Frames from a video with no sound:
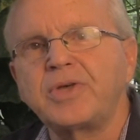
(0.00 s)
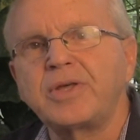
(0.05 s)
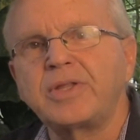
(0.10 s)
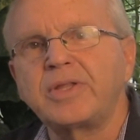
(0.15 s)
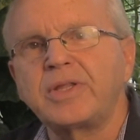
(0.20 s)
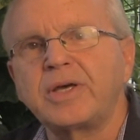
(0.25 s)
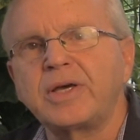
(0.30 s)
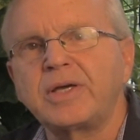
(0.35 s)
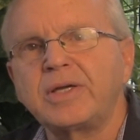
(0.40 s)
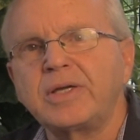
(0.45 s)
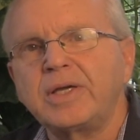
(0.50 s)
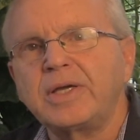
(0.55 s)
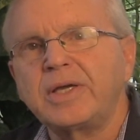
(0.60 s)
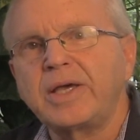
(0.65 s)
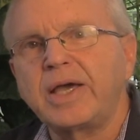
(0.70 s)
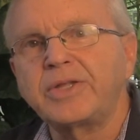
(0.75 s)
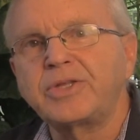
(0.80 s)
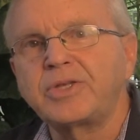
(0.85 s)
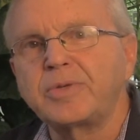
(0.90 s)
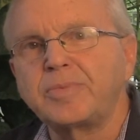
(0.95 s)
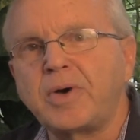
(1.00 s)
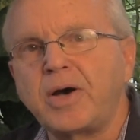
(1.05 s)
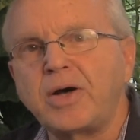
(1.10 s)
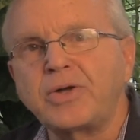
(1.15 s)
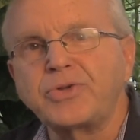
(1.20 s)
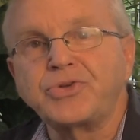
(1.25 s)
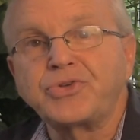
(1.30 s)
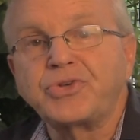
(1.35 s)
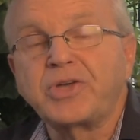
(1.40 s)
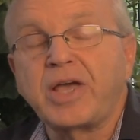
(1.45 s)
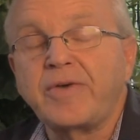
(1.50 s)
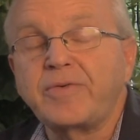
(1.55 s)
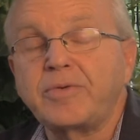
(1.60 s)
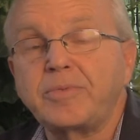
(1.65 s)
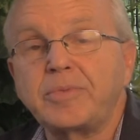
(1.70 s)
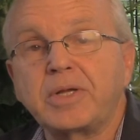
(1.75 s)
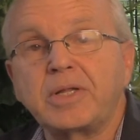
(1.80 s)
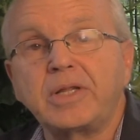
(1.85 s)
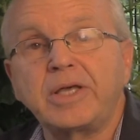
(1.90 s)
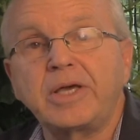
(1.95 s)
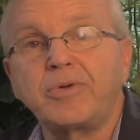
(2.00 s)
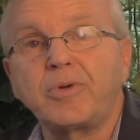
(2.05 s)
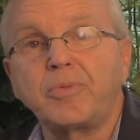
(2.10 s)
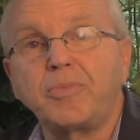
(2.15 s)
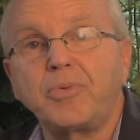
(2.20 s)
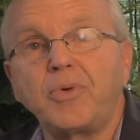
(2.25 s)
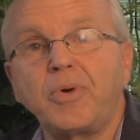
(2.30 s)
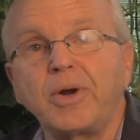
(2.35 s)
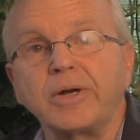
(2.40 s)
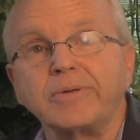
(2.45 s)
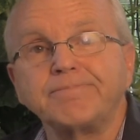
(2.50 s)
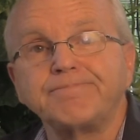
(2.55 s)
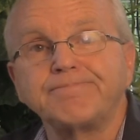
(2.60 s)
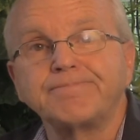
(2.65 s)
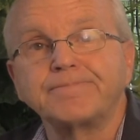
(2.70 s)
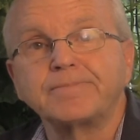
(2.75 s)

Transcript: And the entomologist gave him a clean report.